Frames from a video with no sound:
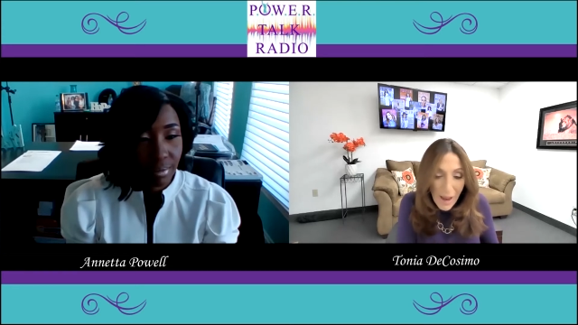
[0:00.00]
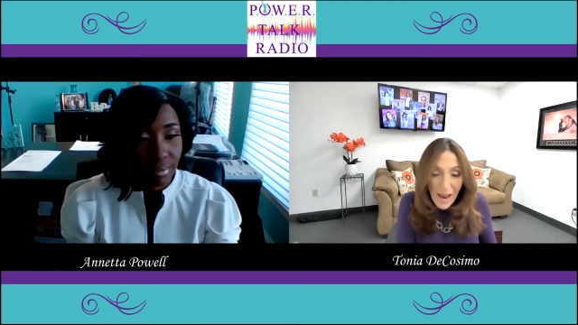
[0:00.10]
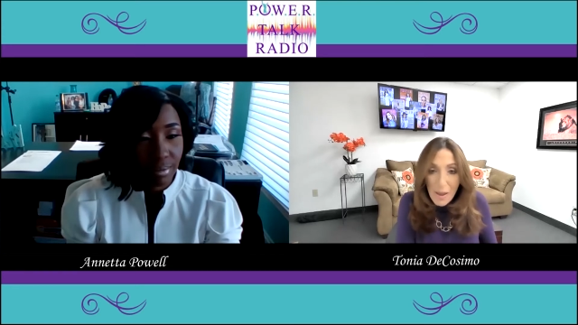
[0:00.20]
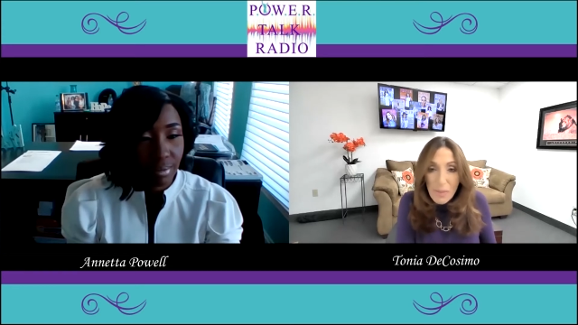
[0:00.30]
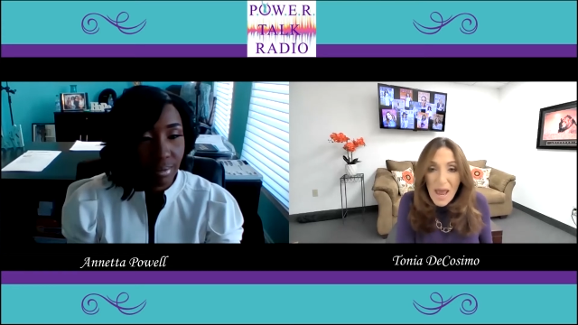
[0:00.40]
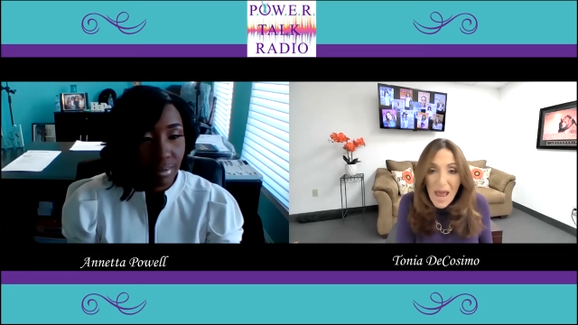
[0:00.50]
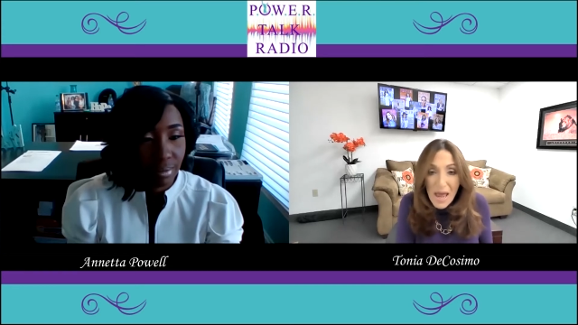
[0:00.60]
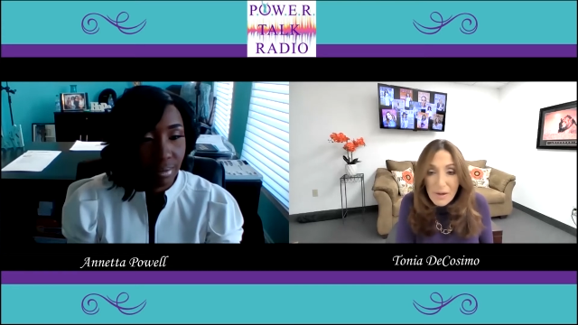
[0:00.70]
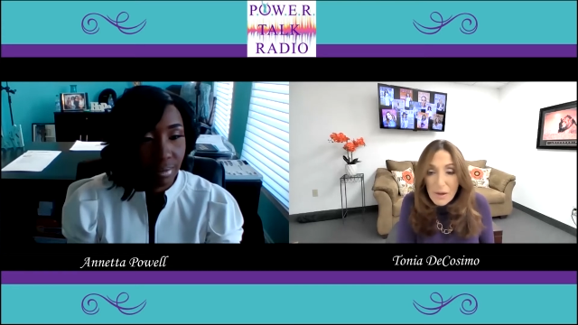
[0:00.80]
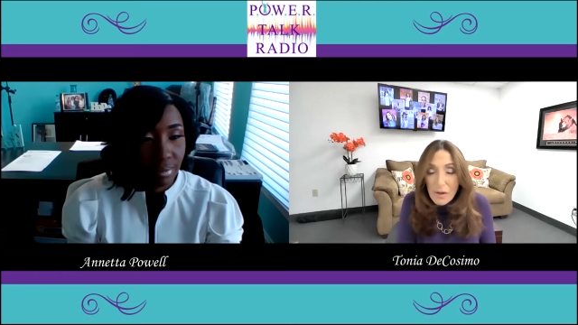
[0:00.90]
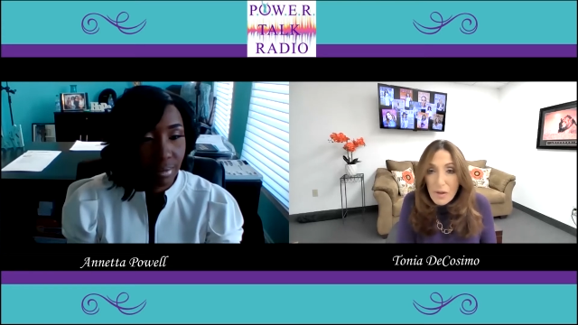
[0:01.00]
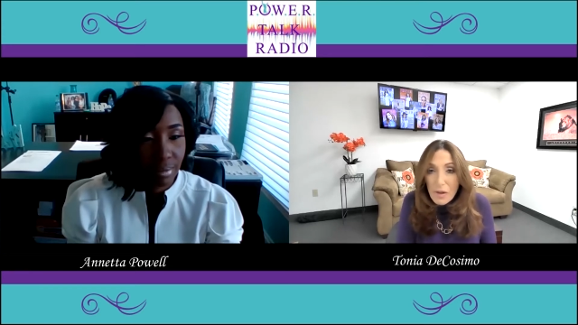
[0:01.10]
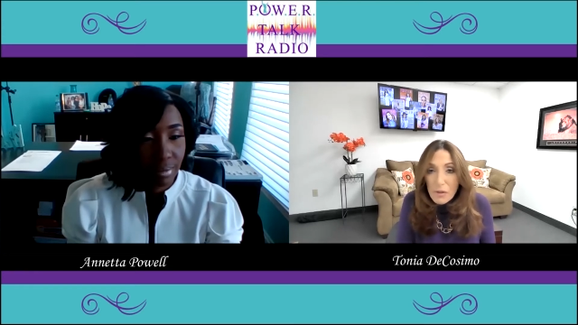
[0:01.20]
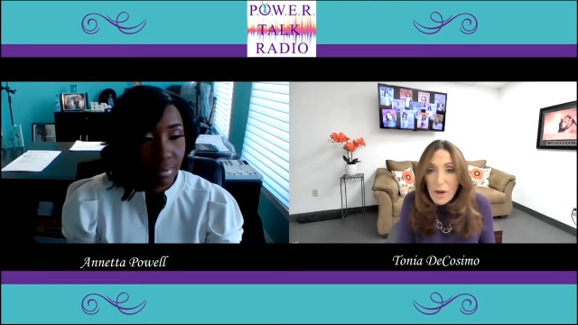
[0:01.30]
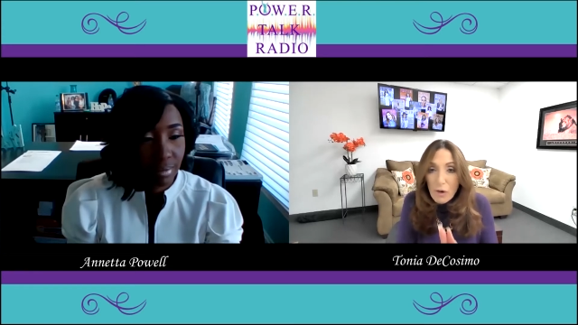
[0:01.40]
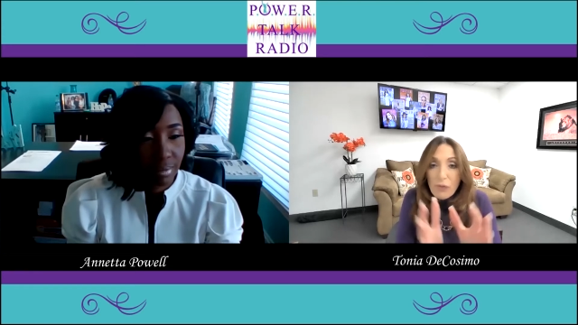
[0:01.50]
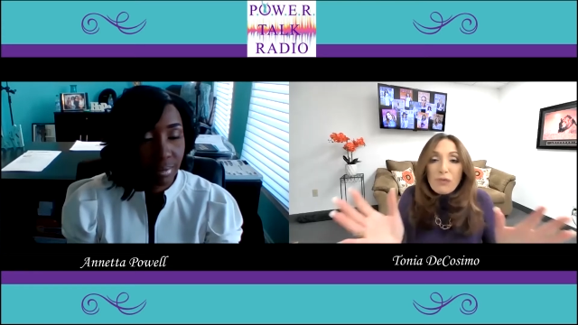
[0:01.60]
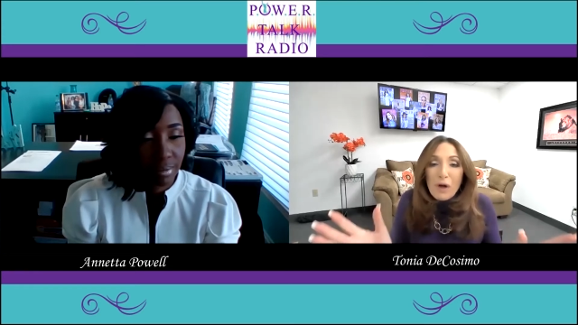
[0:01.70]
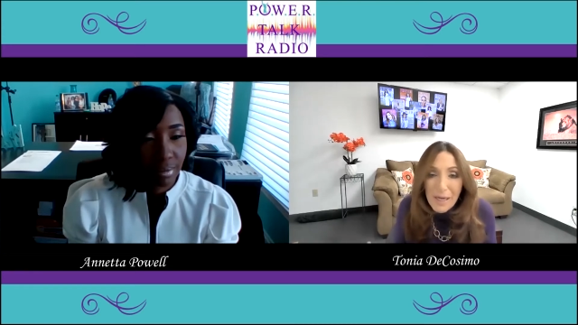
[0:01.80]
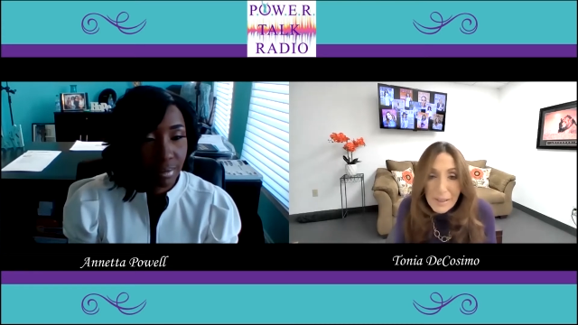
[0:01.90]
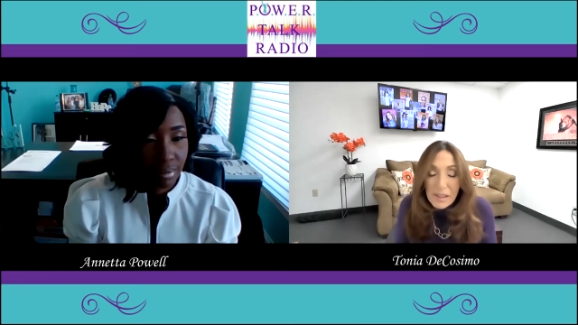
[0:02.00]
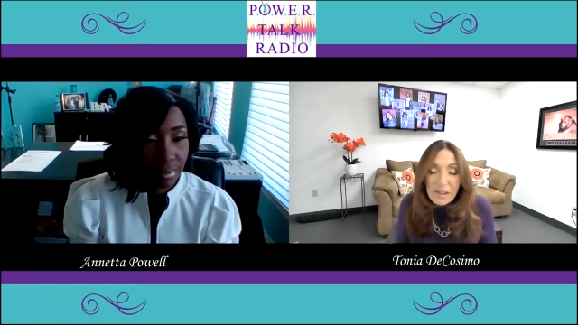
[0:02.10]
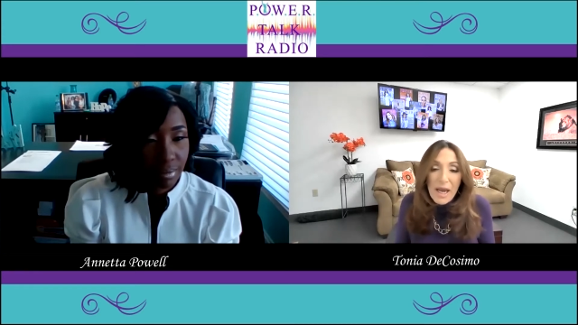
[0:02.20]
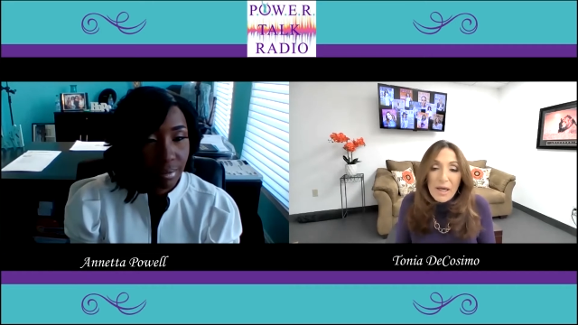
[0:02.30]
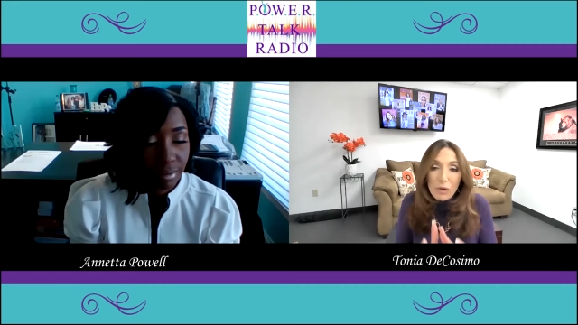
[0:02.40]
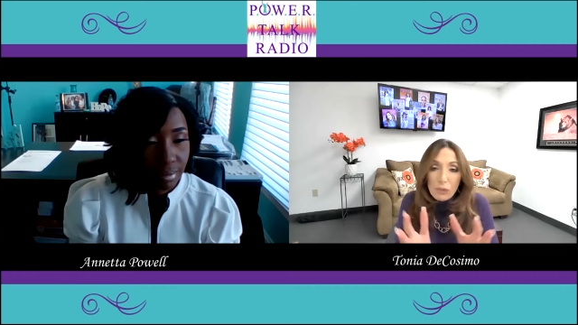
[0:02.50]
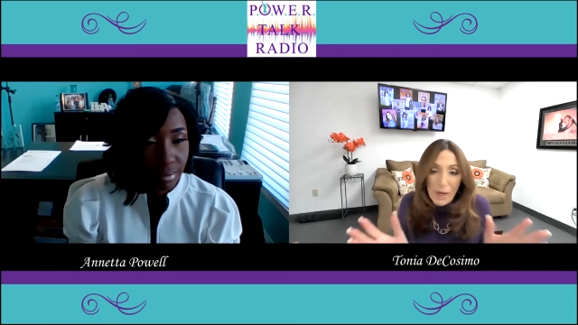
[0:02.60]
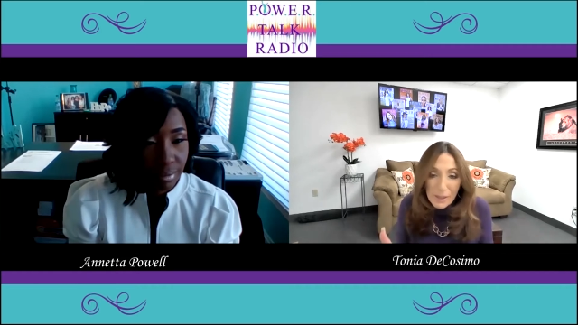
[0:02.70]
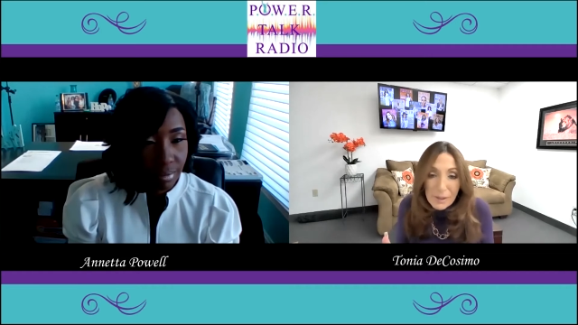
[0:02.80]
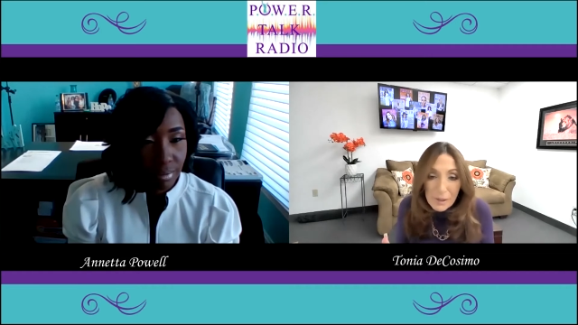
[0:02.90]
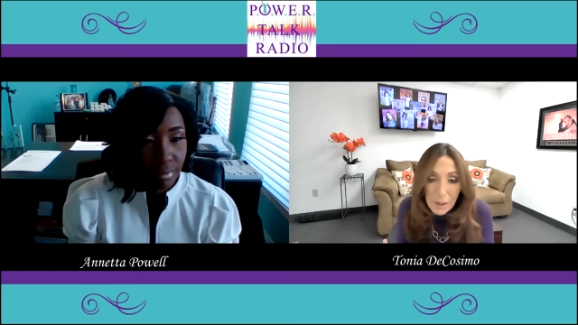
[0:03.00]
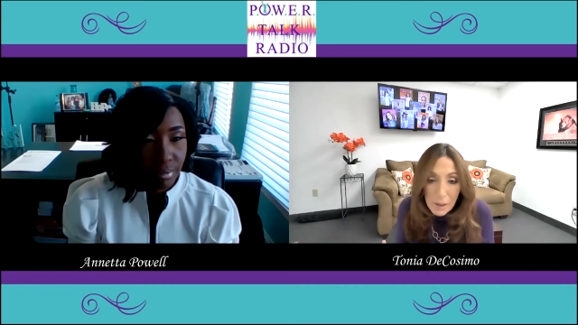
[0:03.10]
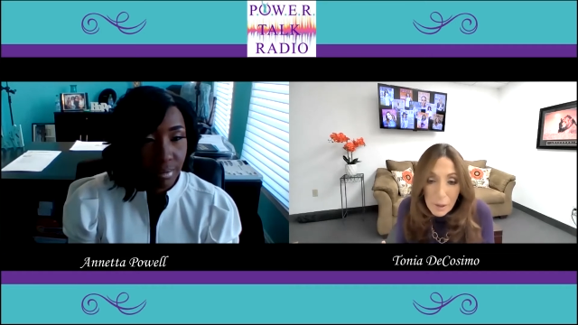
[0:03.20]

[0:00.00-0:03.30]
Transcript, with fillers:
Speaker 1: and then they're afraid to take a risk,